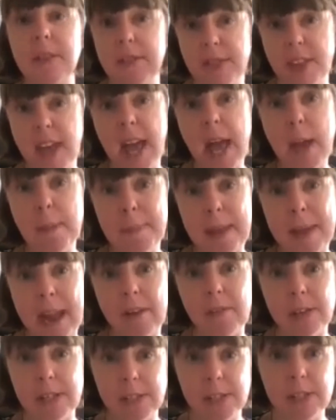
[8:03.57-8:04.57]
their
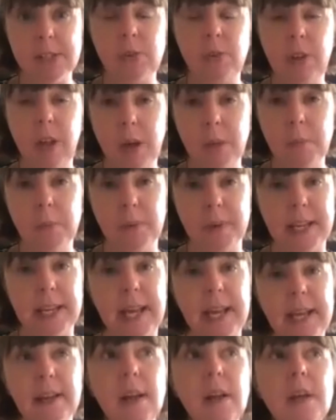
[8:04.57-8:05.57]
parental
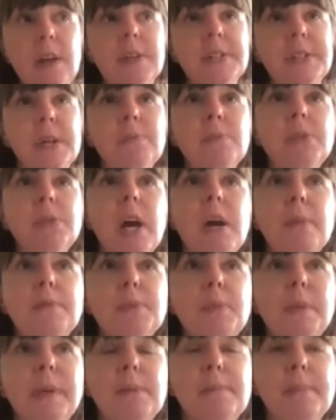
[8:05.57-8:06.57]
upbringing.
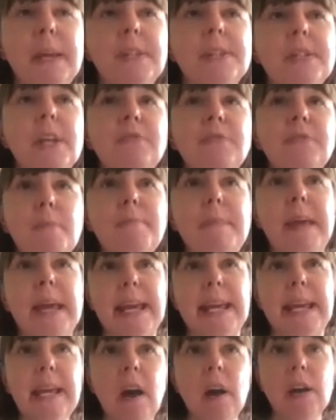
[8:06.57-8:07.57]
Sometimes we can be, so for
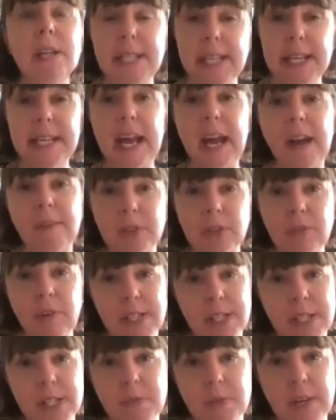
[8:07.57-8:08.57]
me, I didn't have the
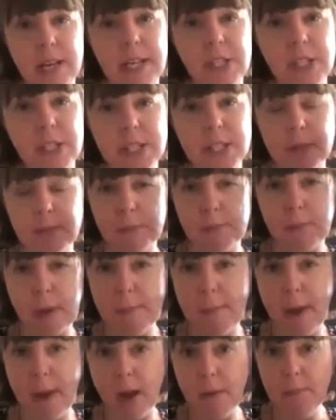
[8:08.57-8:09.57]
greatest relationship with my
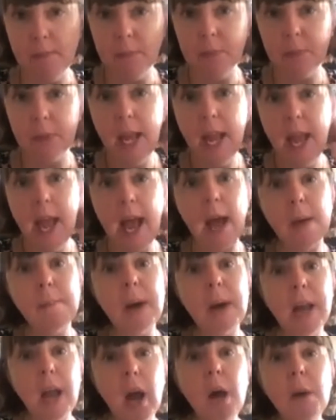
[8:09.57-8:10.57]
mum, and
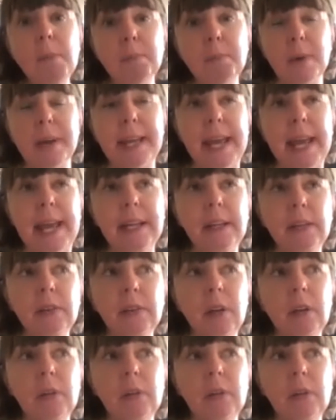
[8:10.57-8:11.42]
my upbringing,